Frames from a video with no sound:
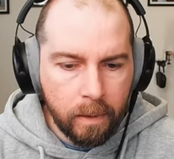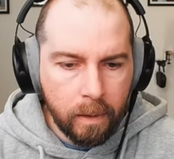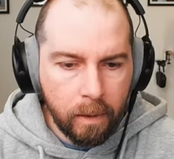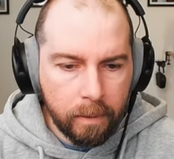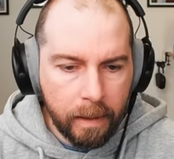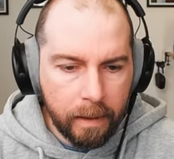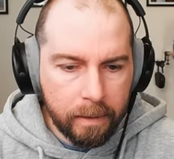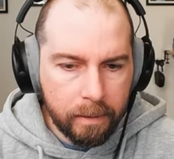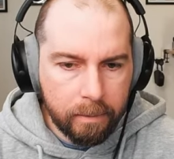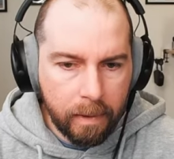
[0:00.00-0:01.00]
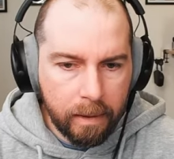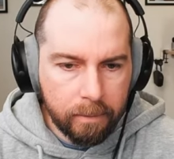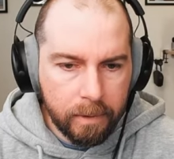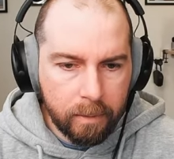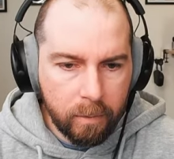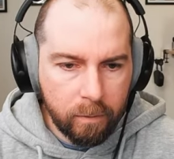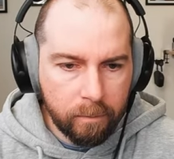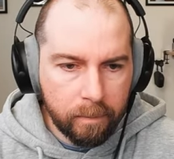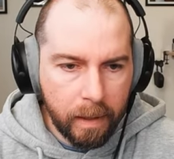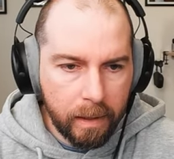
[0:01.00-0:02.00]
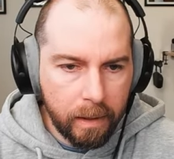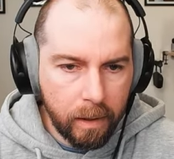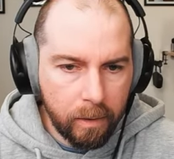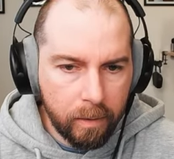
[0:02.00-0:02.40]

Okay, wow, good move by our